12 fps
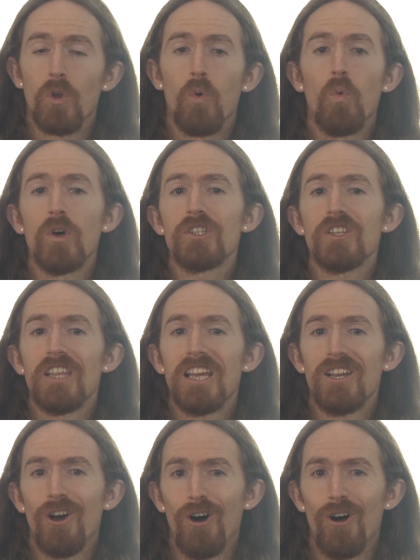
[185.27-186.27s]
what do they
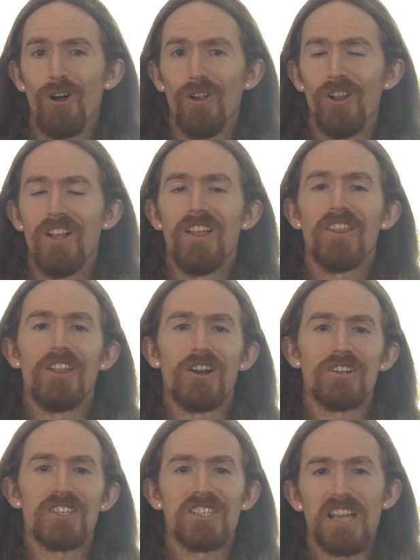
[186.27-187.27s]
call
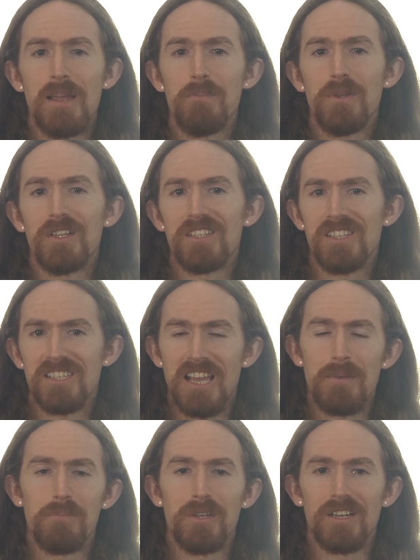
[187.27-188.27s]
they're
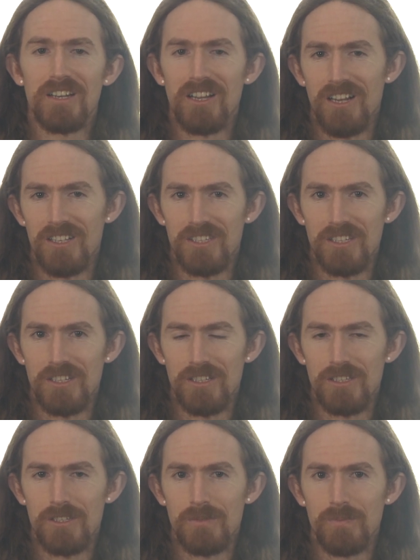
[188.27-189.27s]
sapien-sapien
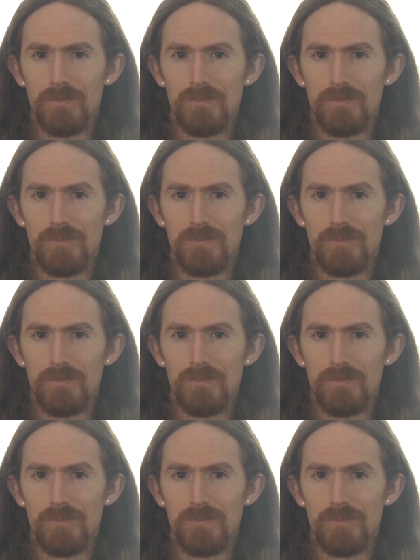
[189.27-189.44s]
cousins.